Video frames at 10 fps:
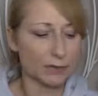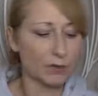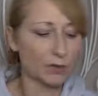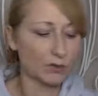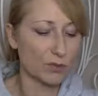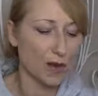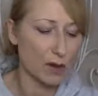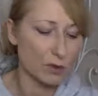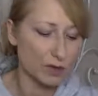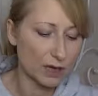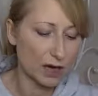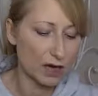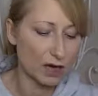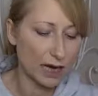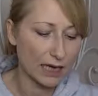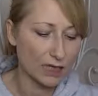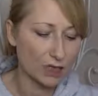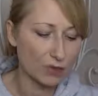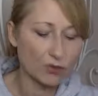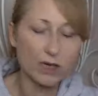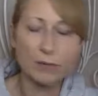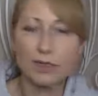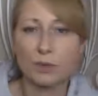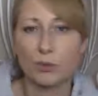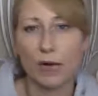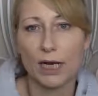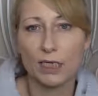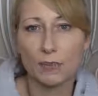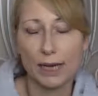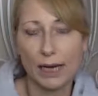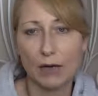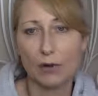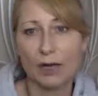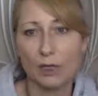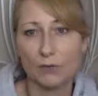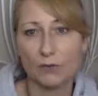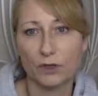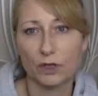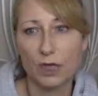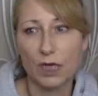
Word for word: And I was I was extremely surprised by how helpful